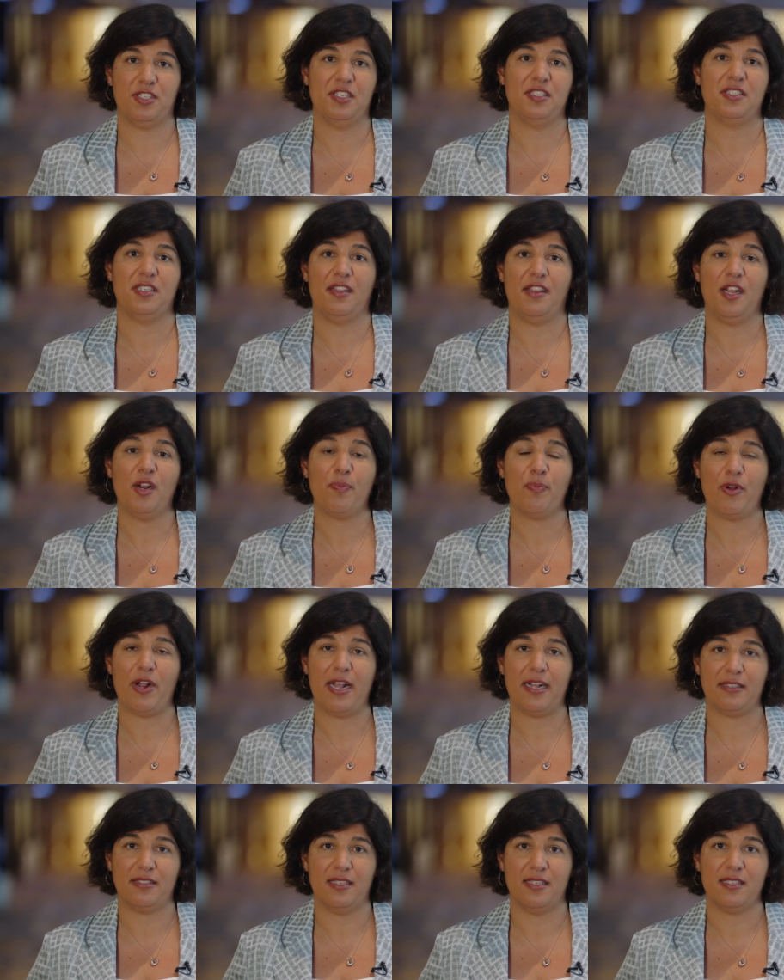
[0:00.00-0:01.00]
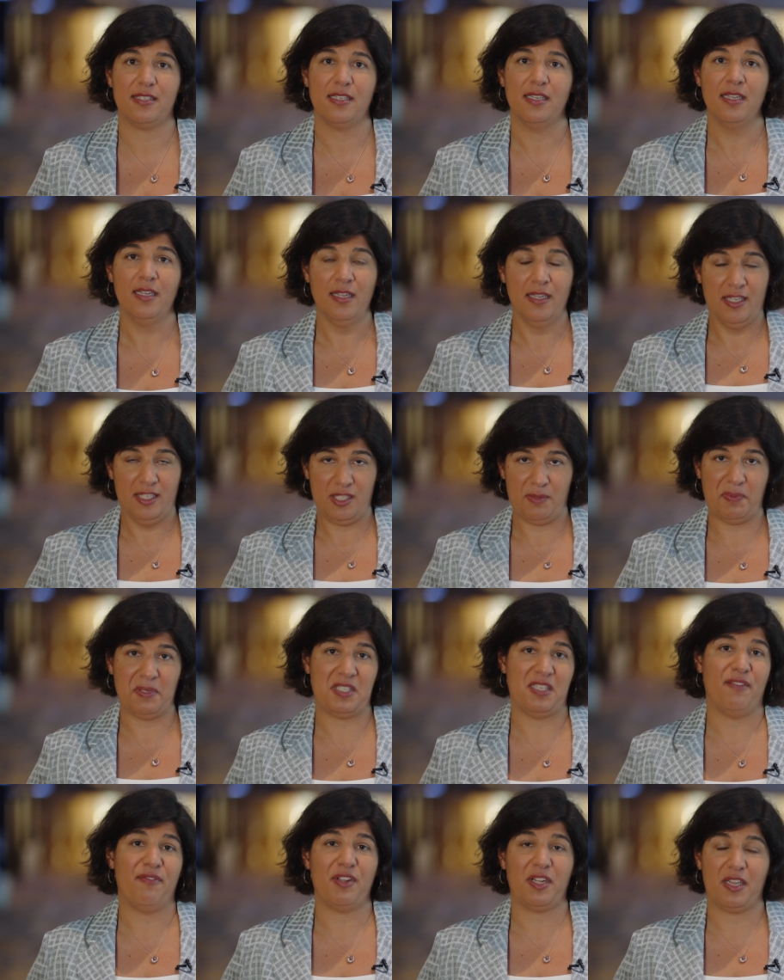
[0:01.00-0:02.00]
into their practice,
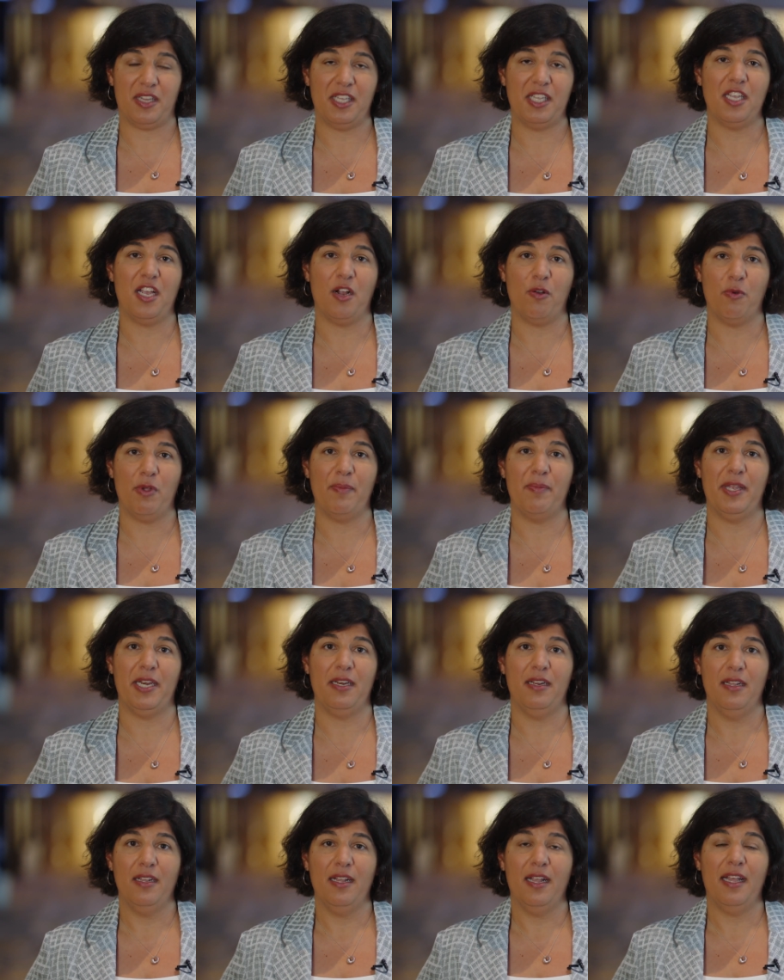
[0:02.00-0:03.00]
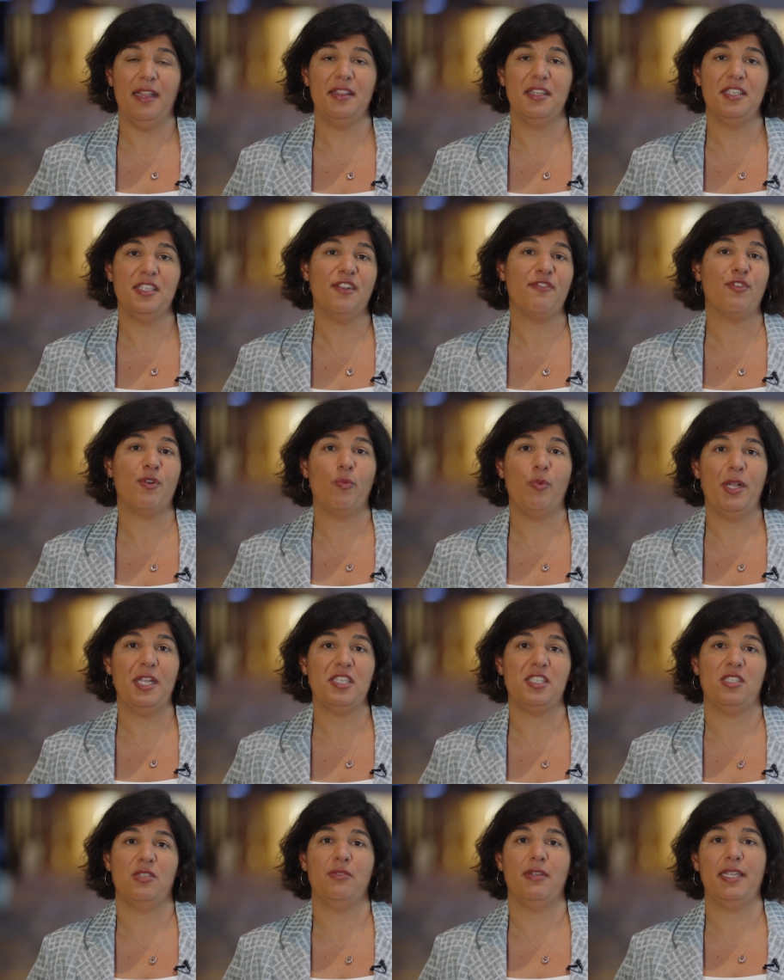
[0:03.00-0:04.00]
specifically young women, and the different
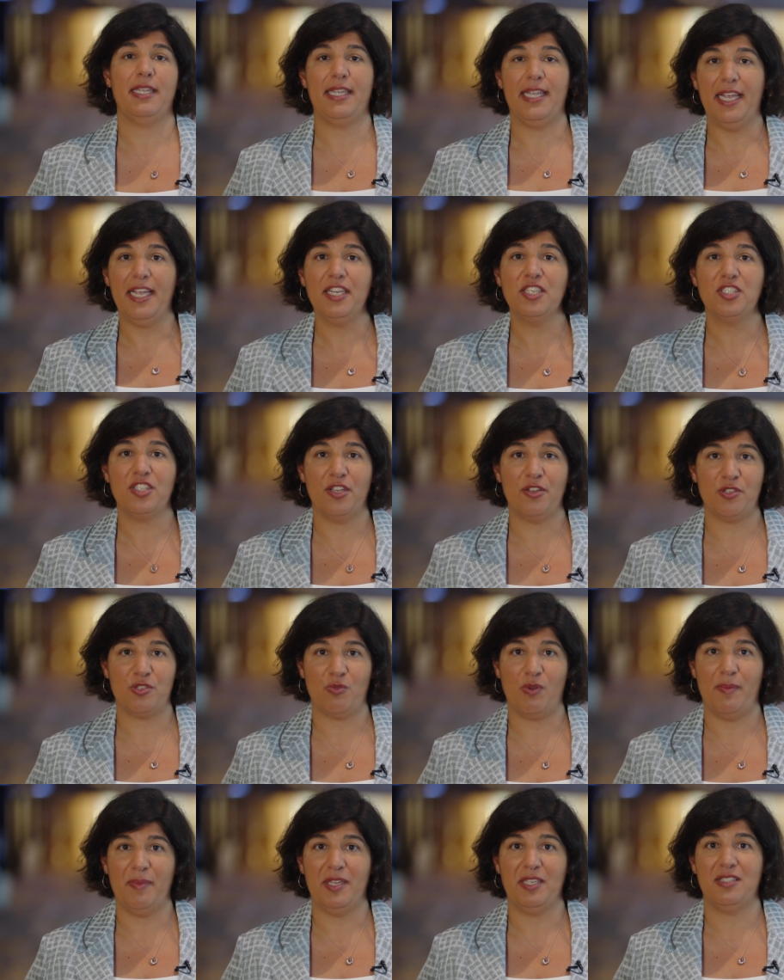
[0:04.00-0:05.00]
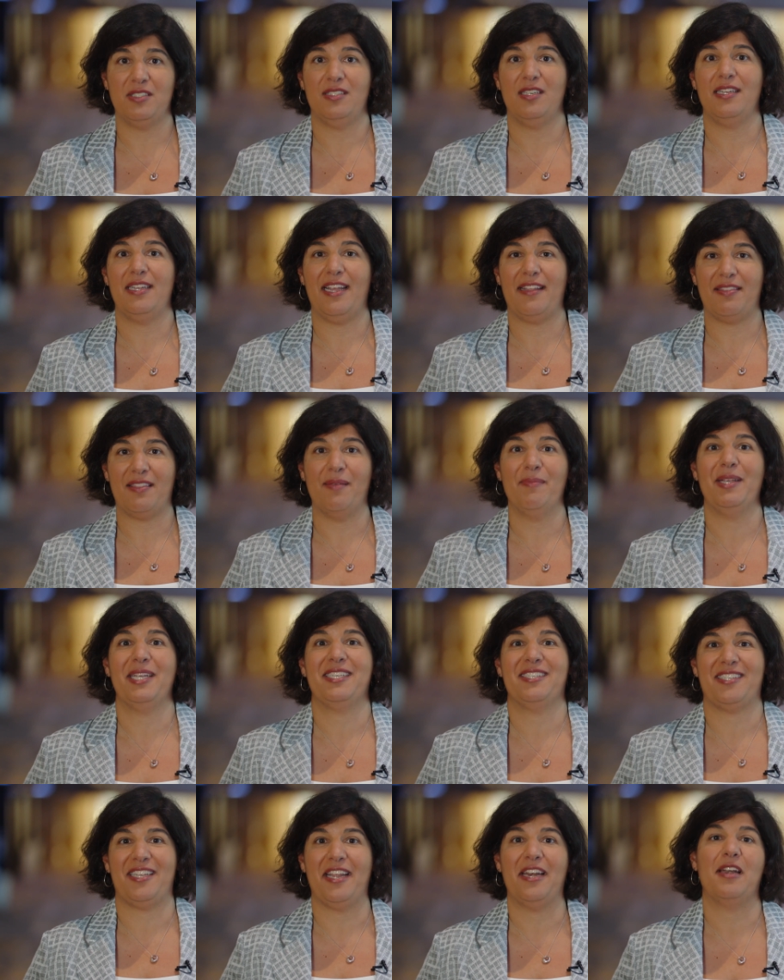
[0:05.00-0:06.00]
ways to engage those women to get them
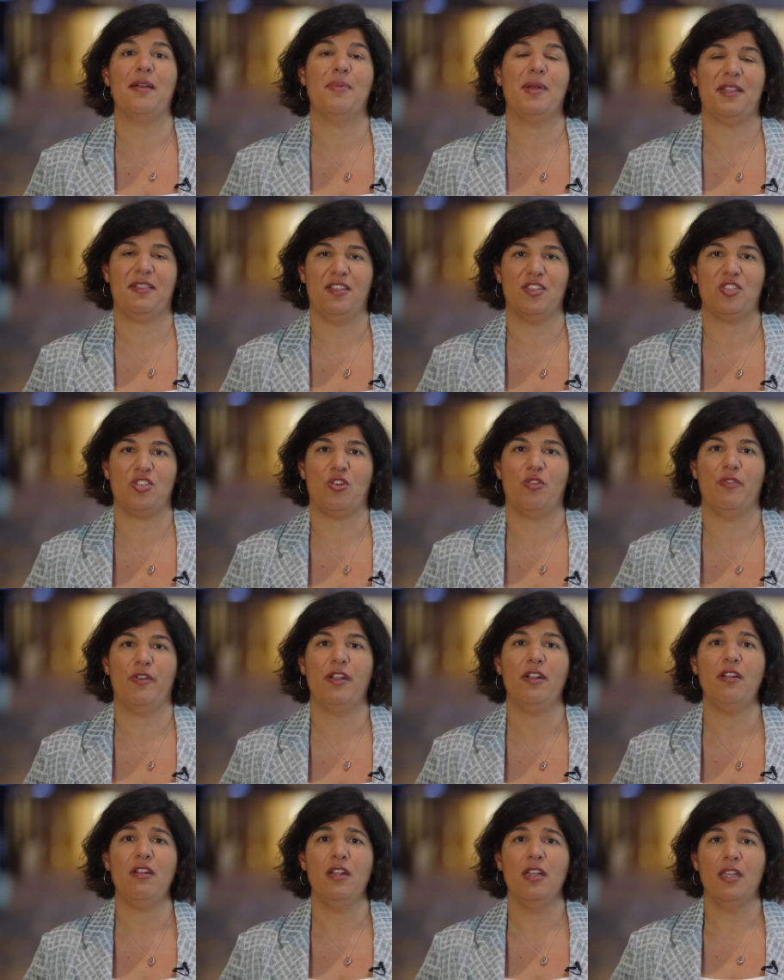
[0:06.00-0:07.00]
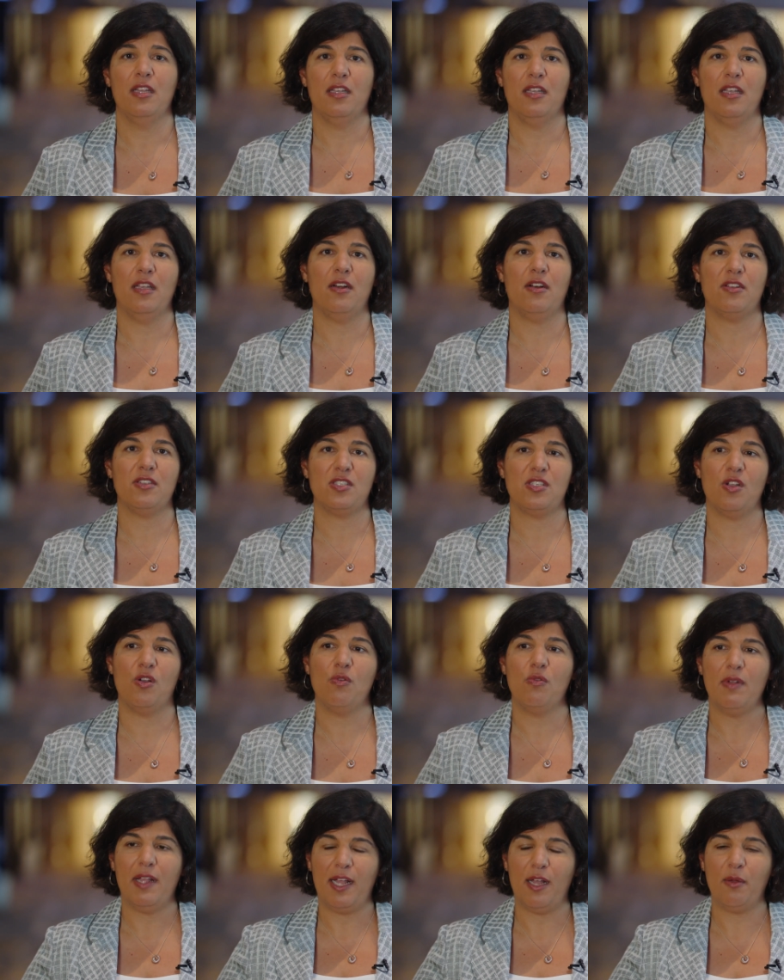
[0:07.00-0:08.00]
excited about this career and
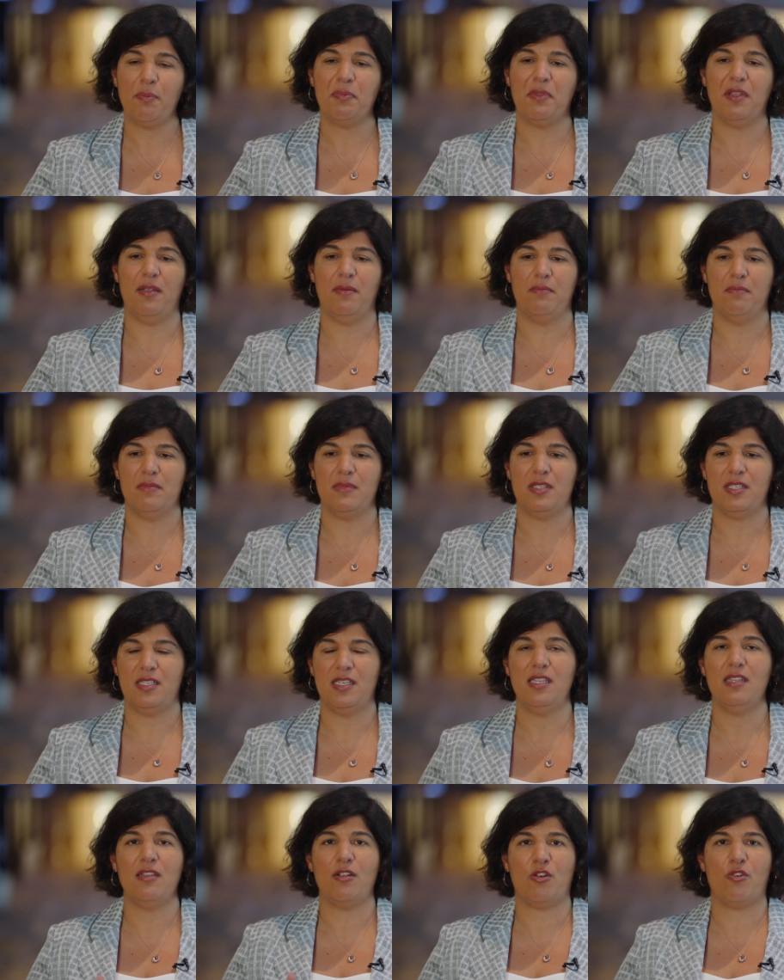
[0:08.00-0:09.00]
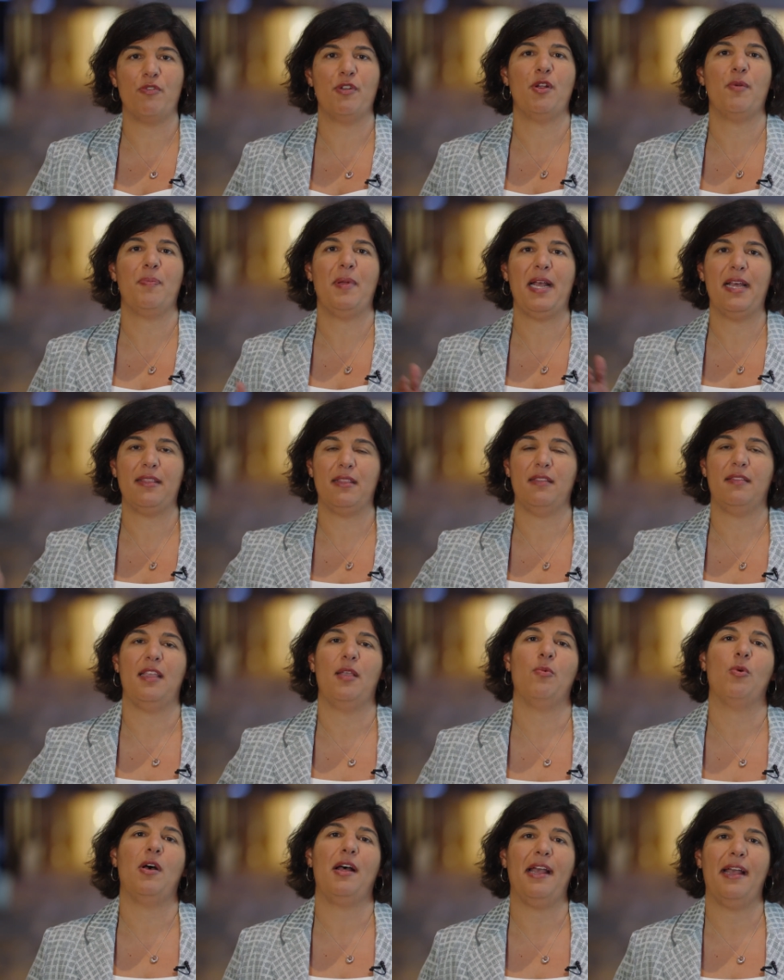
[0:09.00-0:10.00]
also help them see the career path that they
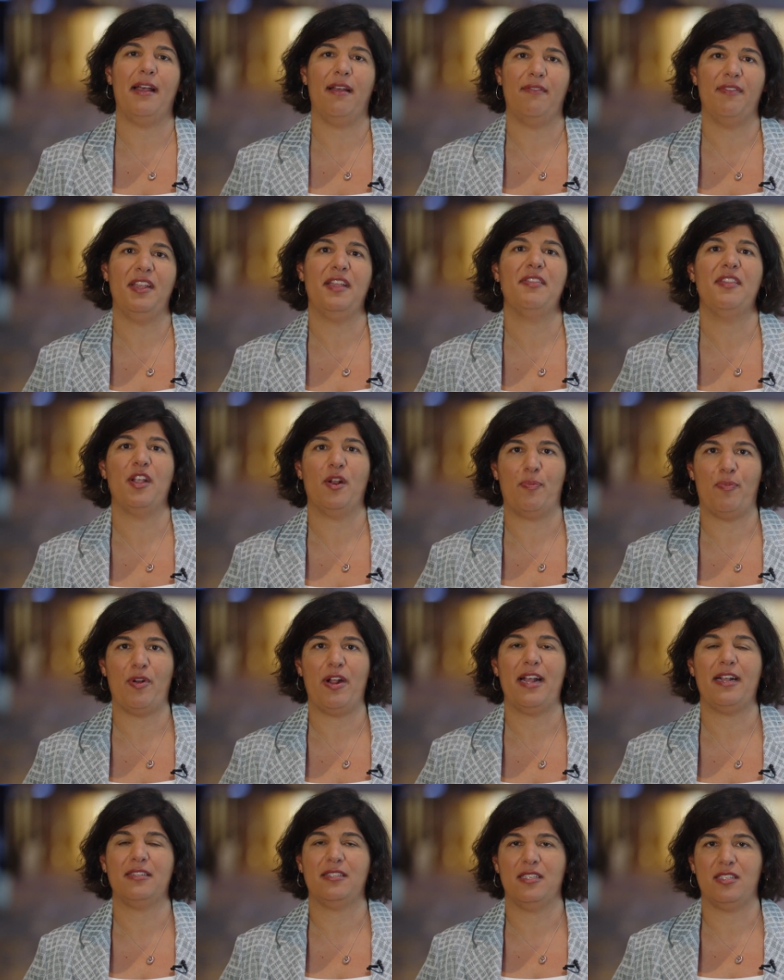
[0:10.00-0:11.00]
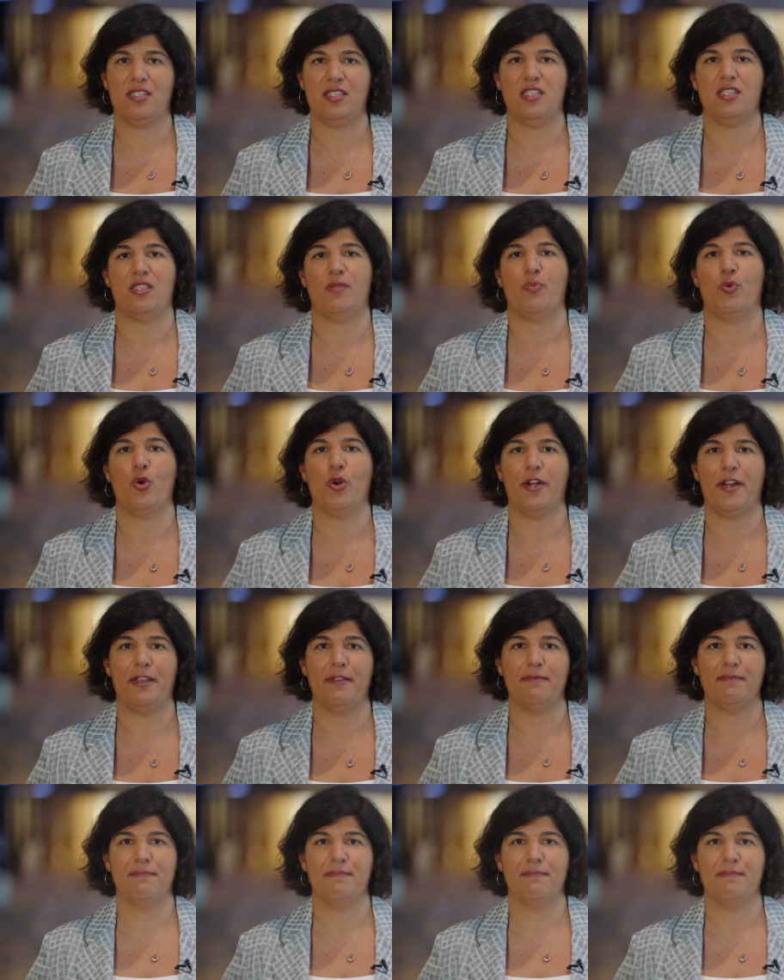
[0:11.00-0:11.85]
will have in their practice to support it.